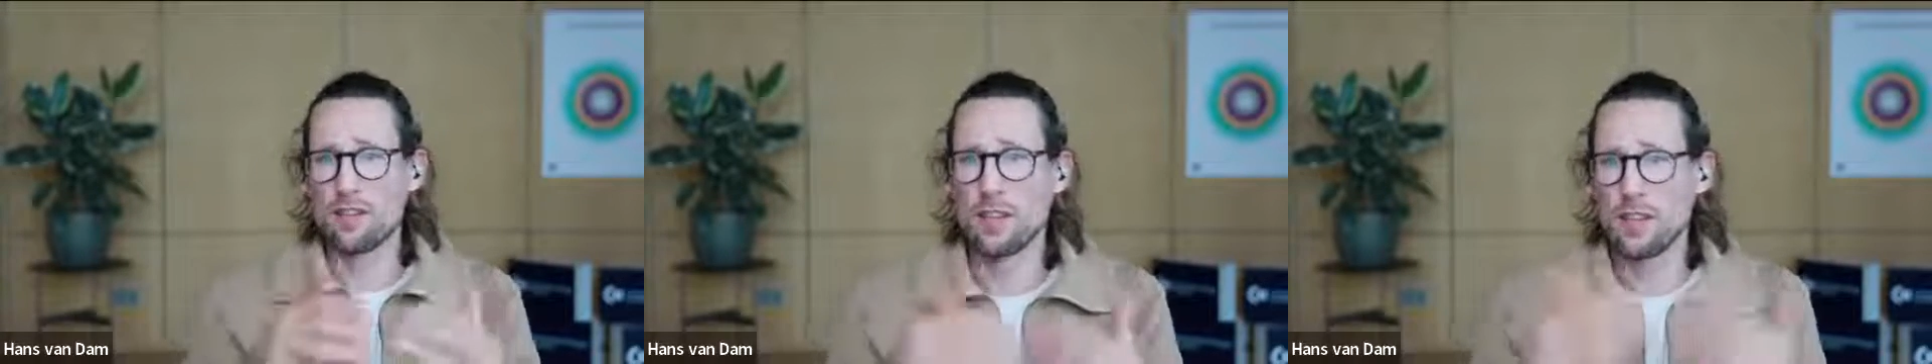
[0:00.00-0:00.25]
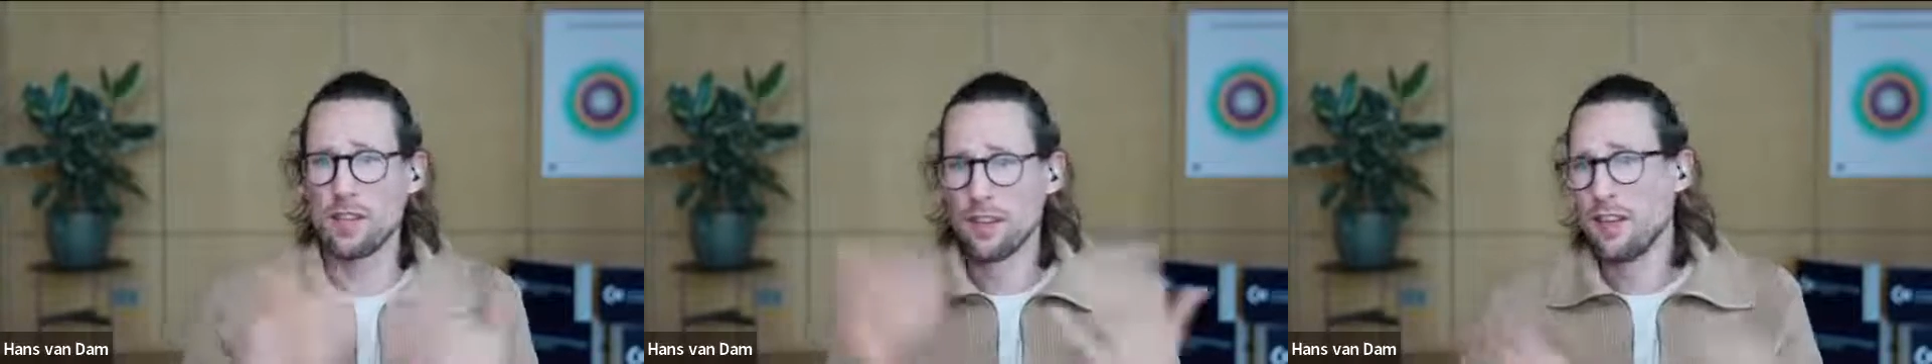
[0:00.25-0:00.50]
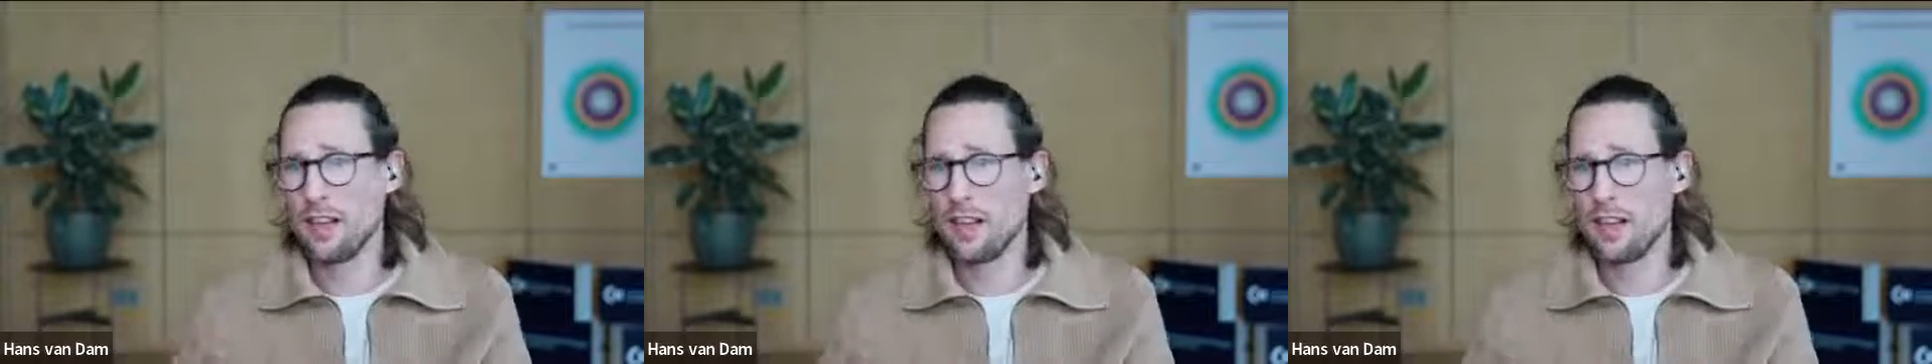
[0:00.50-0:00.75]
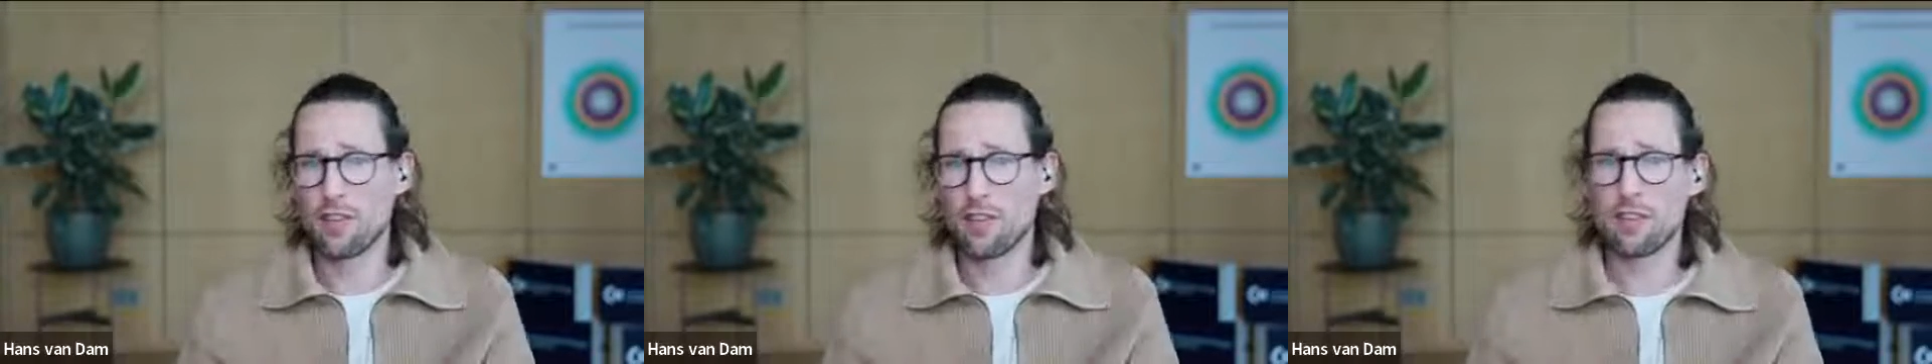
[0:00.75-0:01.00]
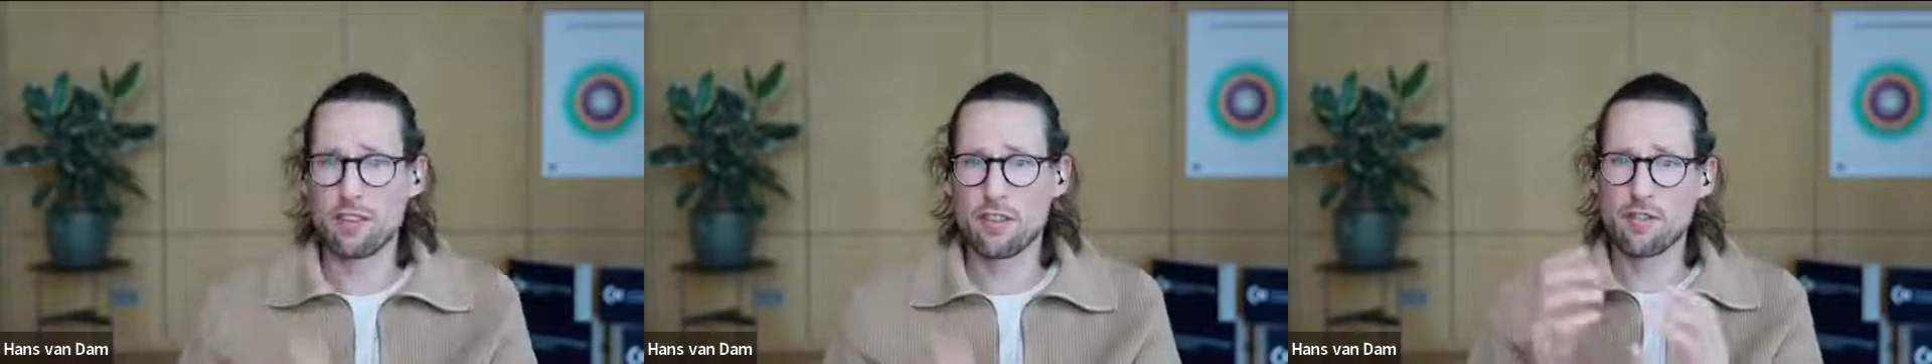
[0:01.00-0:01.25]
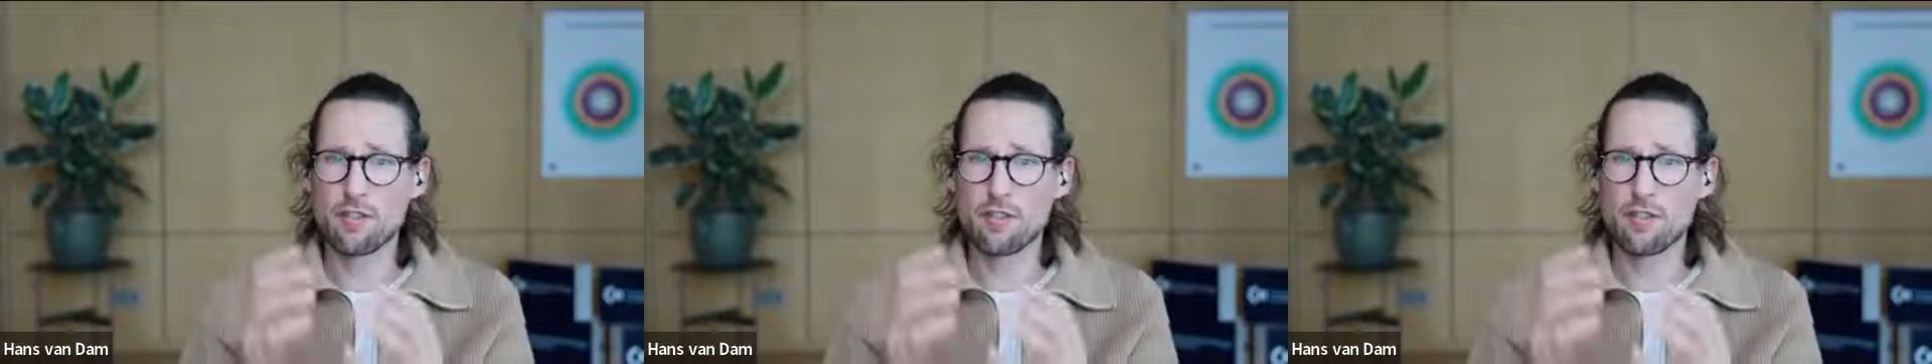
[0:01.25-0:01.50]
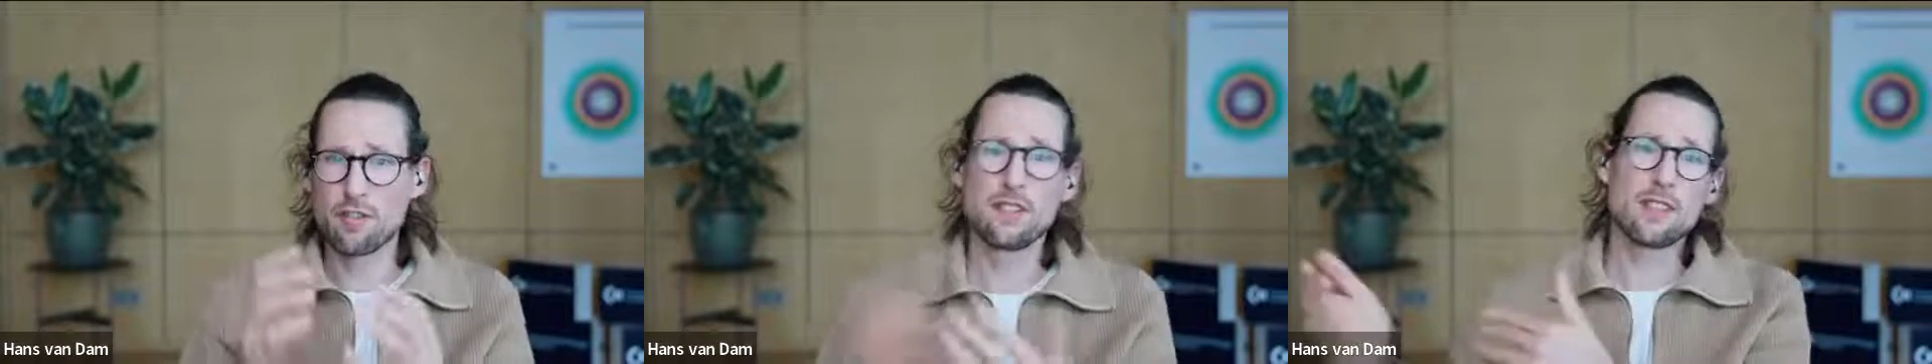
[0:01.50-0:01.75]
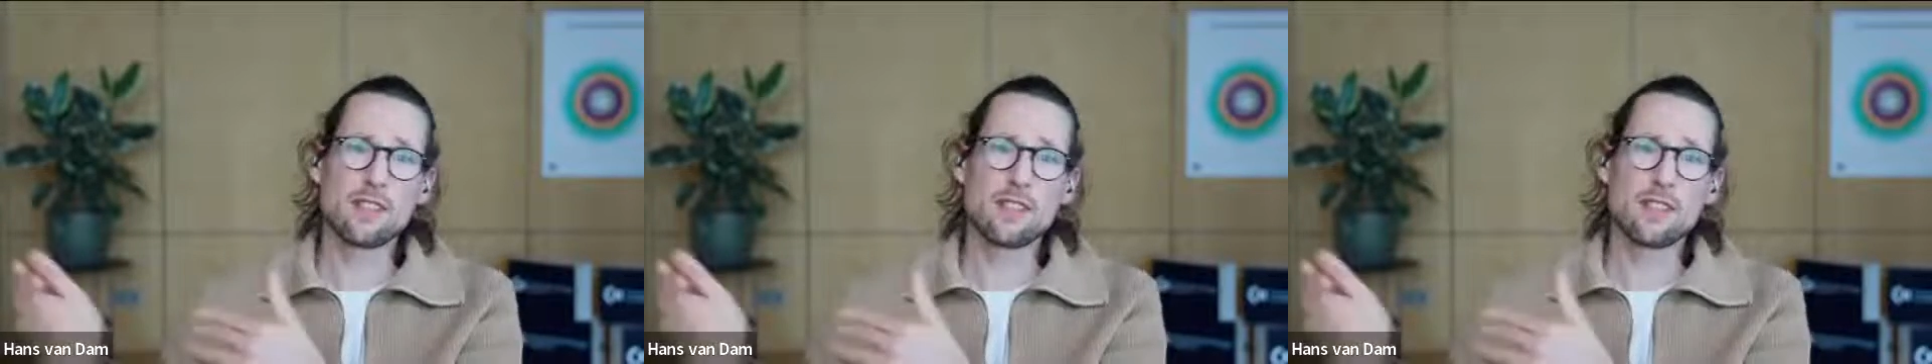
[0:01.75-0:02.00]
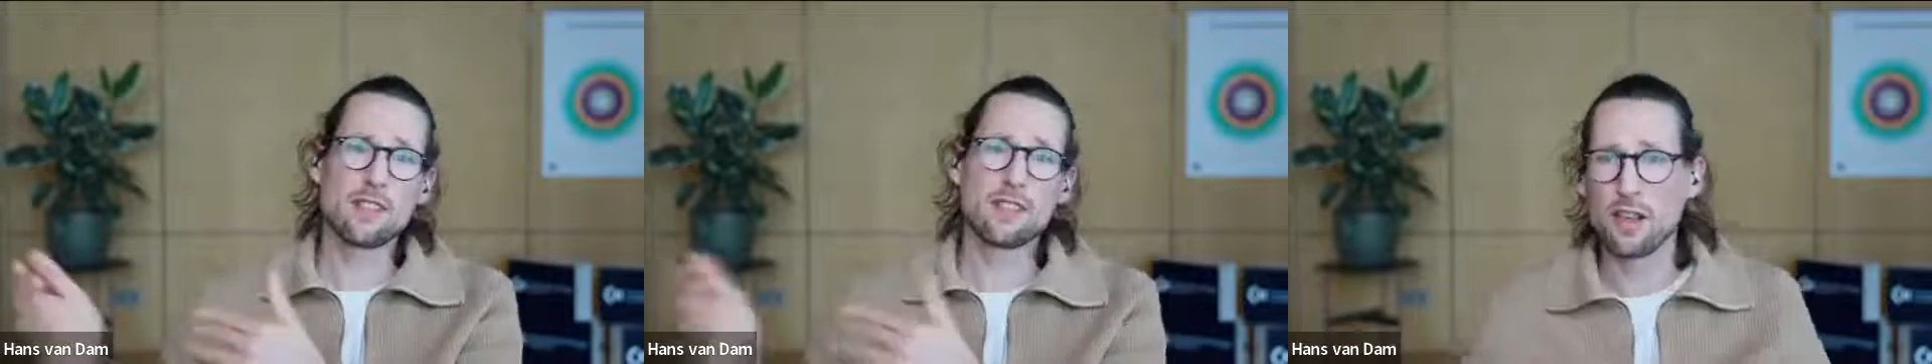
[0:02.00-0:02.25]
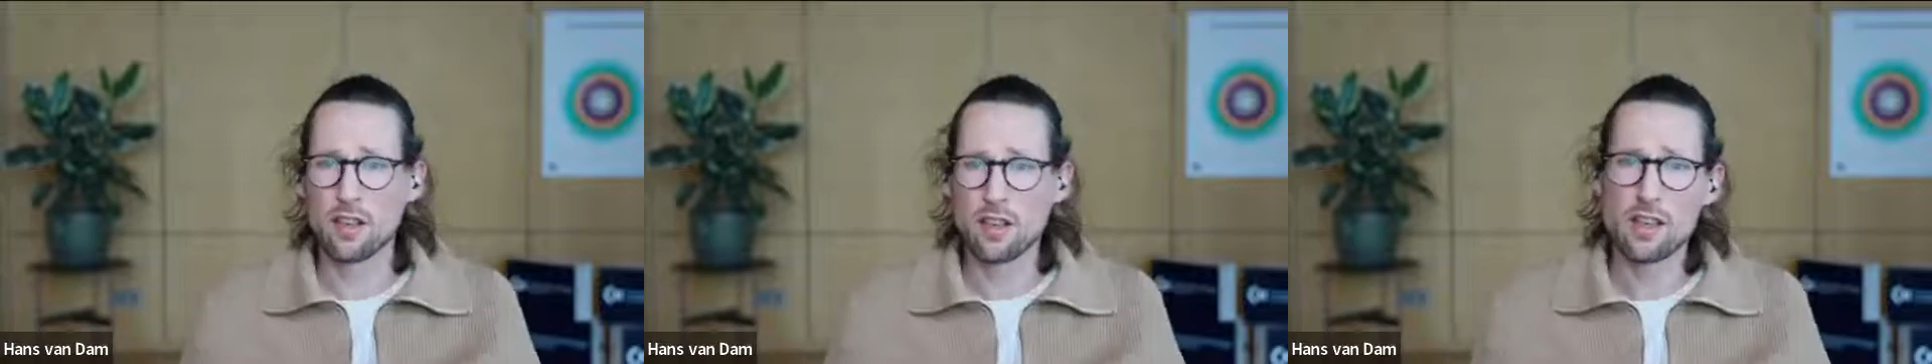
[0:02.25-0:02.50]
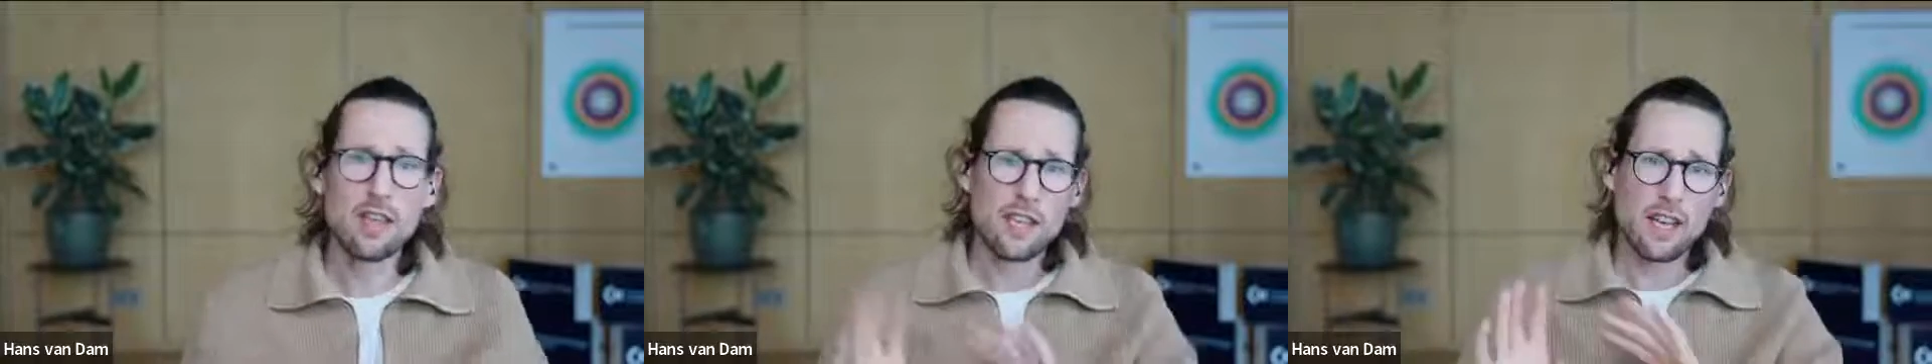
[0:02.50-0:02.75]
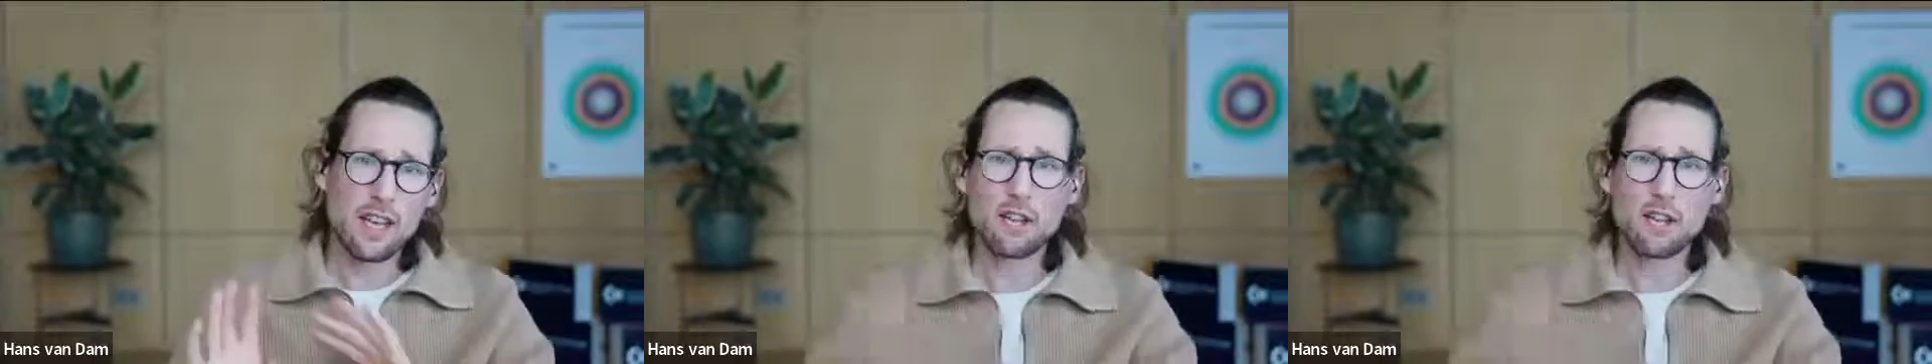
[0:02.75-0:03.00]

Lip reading: And if they have sufficient funds, then this is the dialogue.